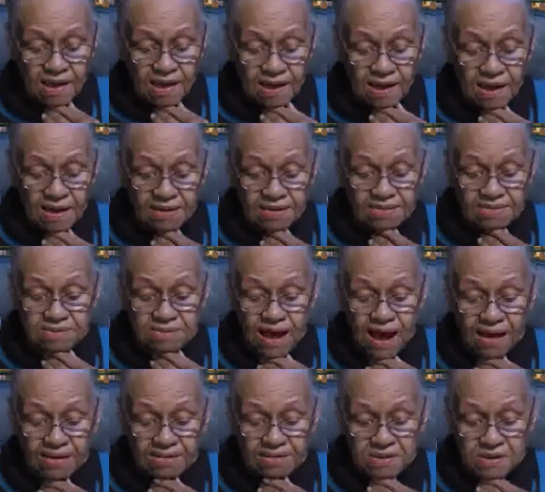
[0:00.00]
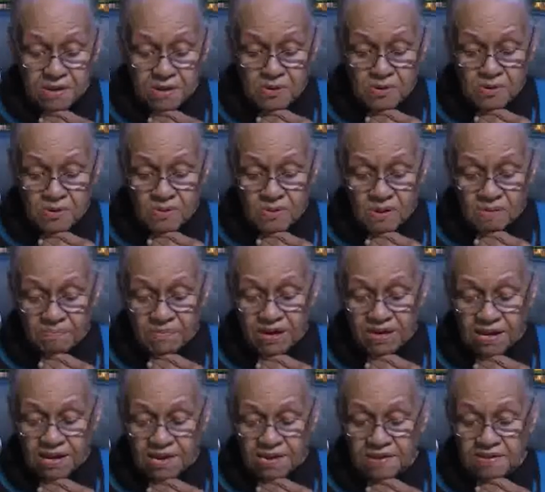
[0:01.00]
it is not new, but
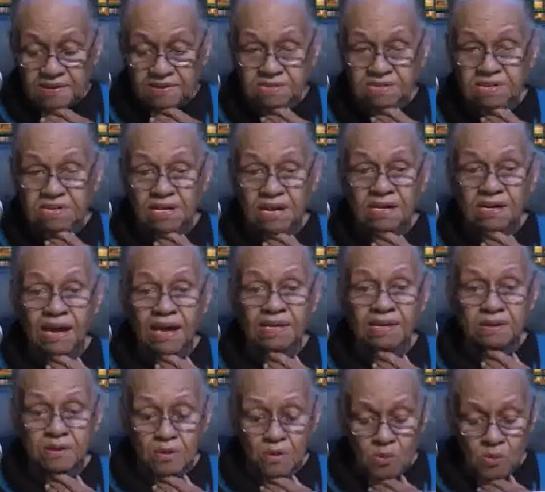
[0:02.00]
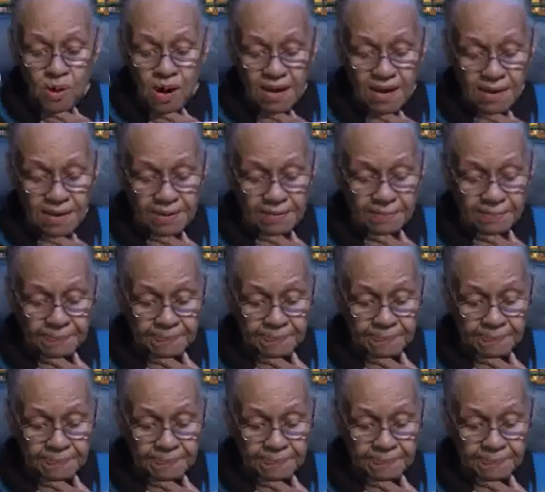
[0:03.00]
he used it in a new way.